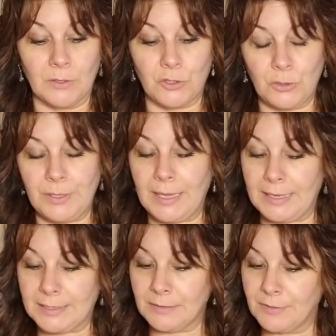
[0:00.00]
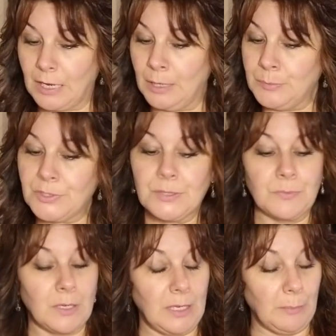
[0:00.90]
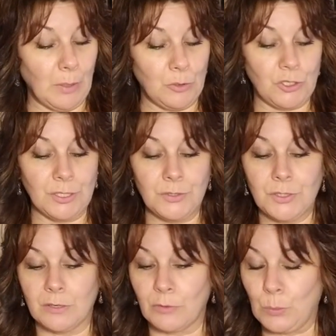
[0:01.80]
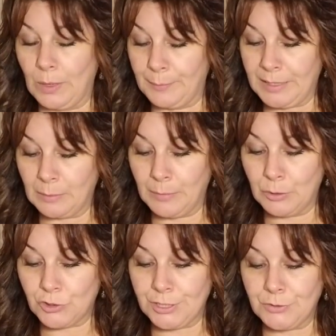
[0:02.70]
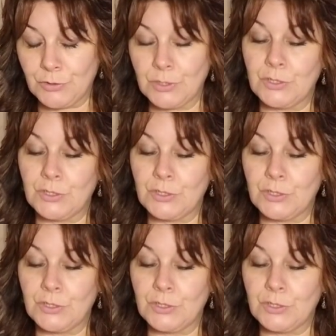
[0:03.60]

To the Ace of Cups, emotions, overwhelming emotions,